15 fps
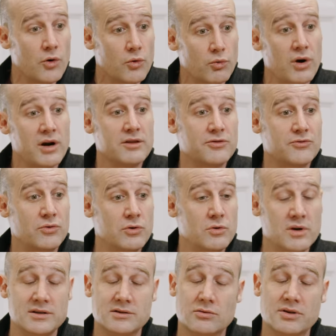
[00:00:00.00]
right
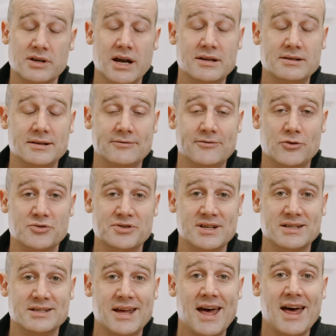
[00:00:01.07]
through until the
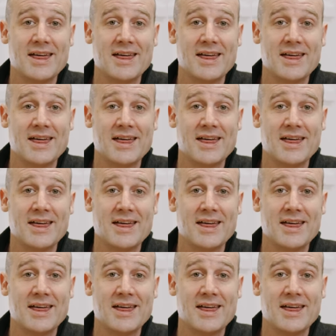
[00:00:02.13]
1840s,